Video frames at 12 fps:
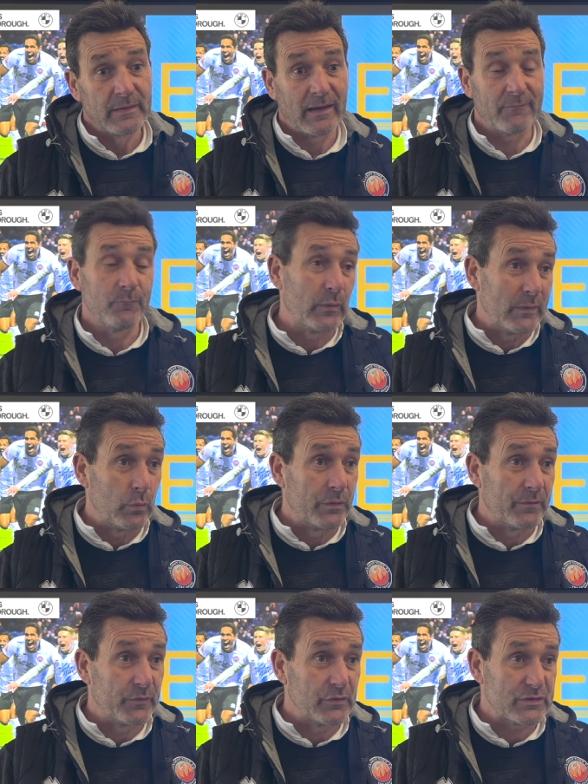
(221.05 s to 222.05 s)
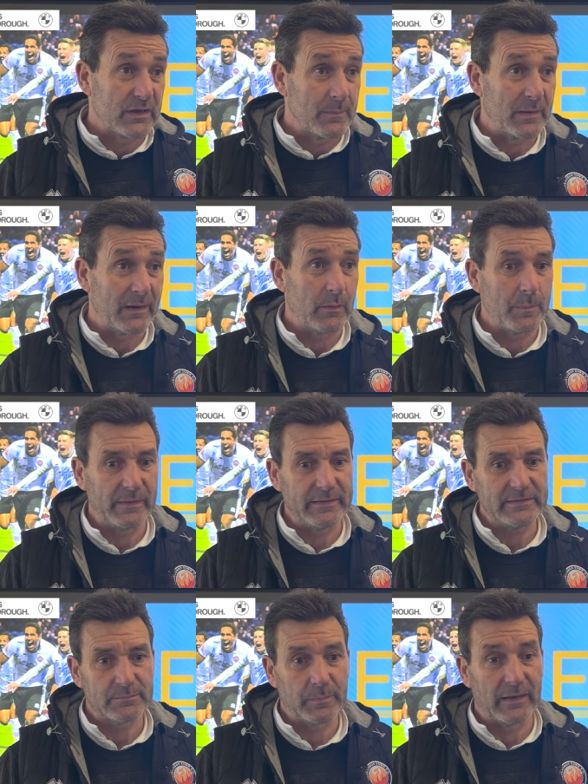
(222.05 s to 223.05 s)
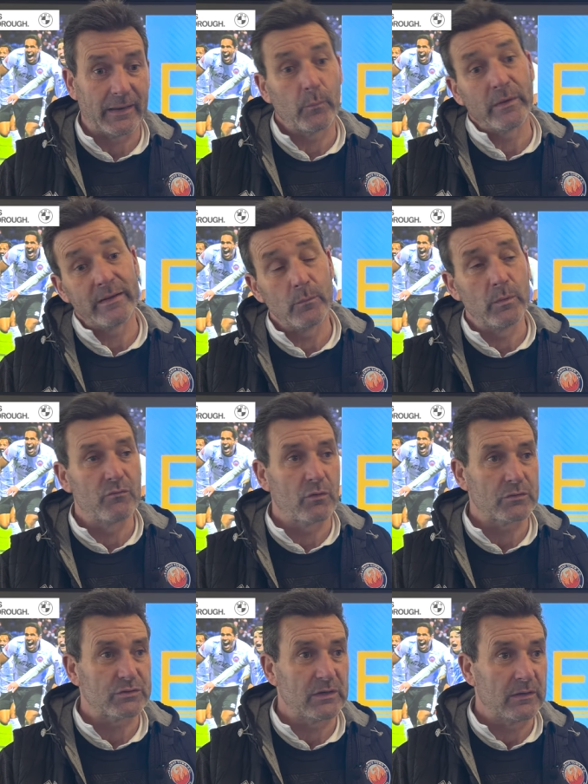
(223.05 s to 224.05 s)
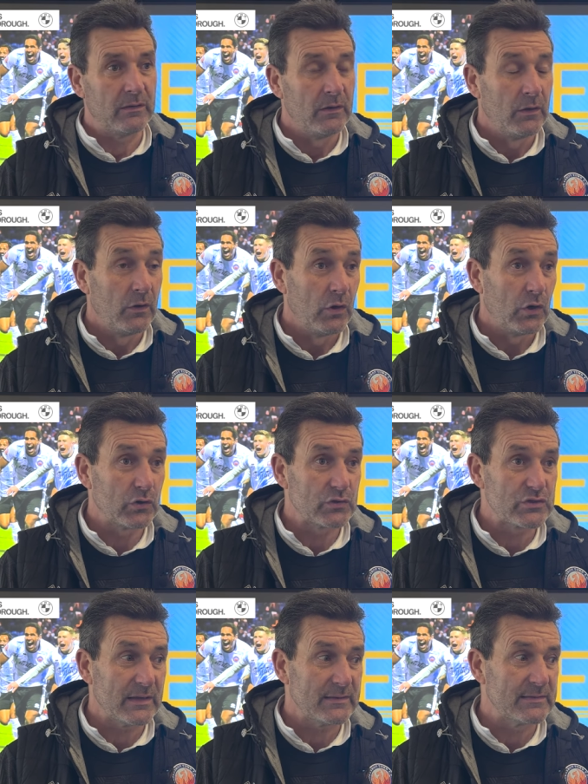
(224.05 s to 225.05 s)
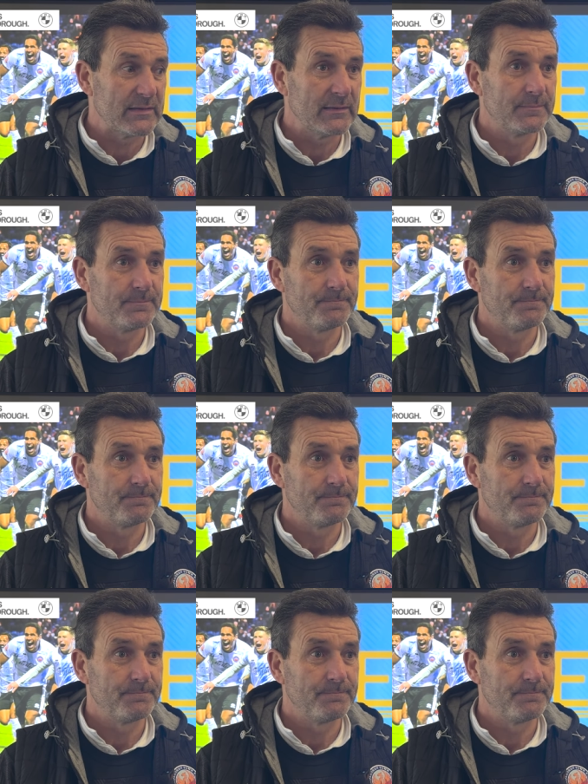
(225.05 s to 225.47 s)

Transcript: Haven't we won the first game at our place, a bit like we did with Rochdale on Saturday?